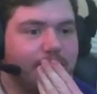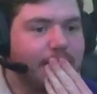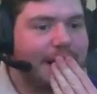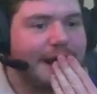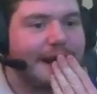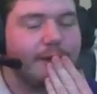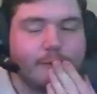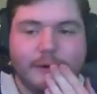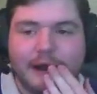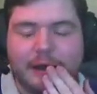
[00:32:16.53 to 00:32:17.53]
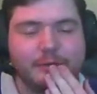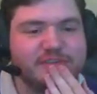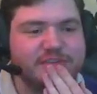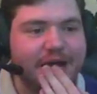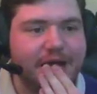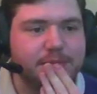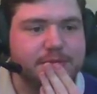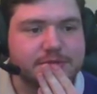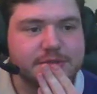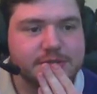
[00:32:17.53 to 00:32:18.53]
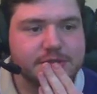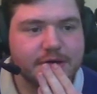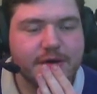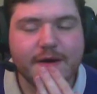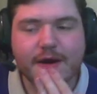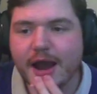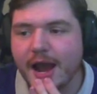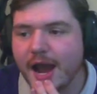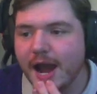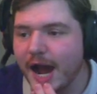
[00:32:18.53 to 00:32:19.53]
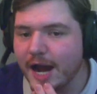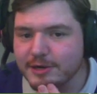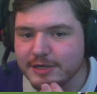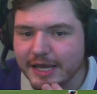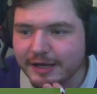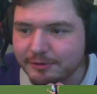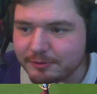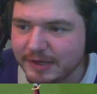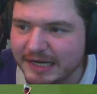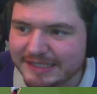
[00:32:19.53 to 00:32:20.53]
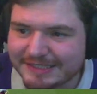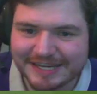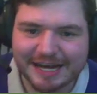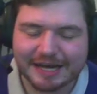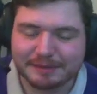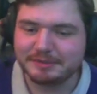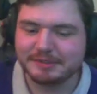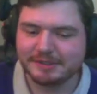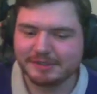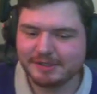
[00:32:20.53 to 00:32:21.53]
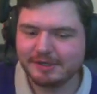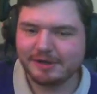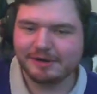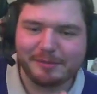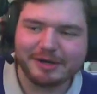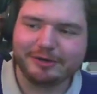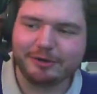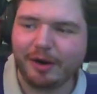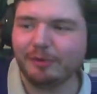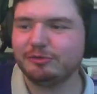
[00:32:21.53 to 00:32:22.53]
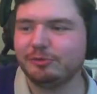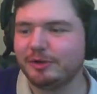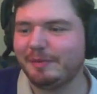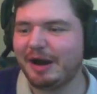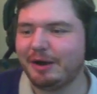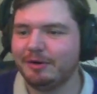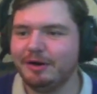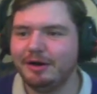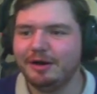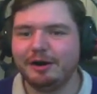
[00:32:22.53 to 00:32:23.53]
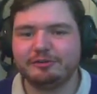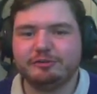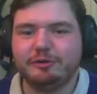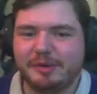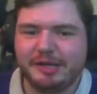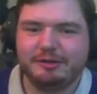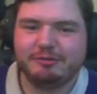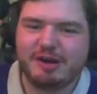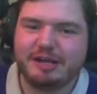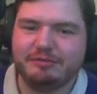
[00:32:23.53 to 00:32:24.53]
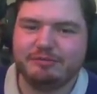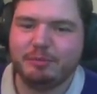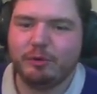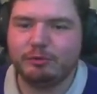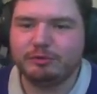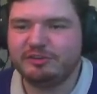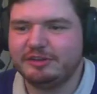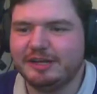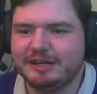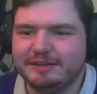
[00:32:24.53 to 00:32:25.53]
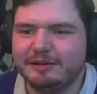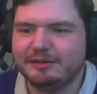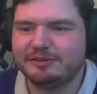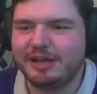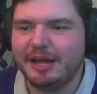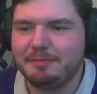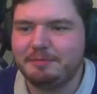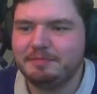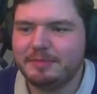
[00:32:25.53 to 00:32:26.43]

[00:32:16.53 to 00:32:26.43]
has that happened? How the hell has that happened? I mean, I know I was talking about us not being great from corners in like the last game,